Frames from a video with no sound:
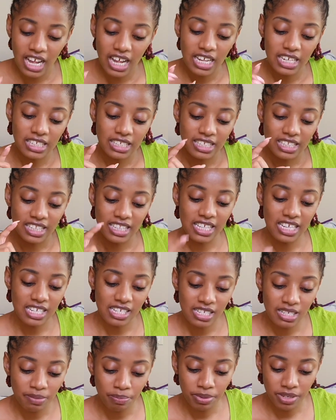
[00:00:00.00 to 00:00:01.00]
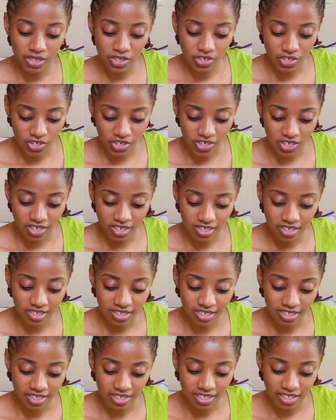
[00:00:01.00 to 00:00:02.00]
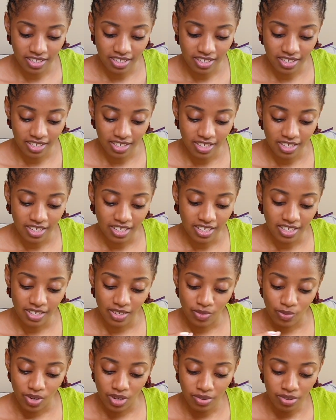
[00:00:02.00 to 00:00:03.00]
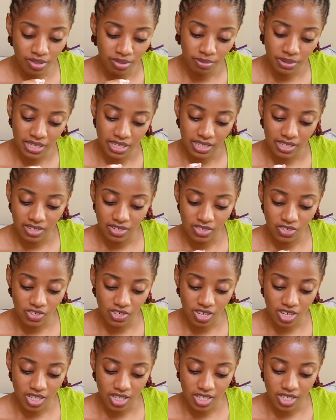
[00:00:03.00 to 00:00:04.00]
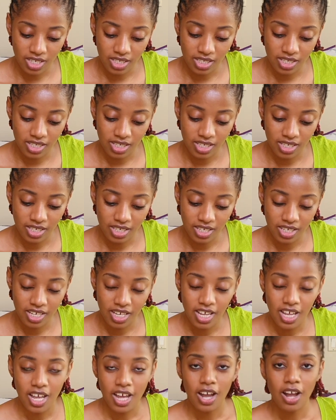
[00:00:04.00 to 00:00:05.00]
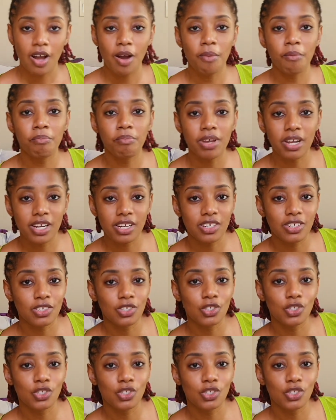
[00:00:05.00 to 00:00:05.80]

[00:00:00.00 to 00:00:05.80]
at this picture. One with me eating the chocolate compared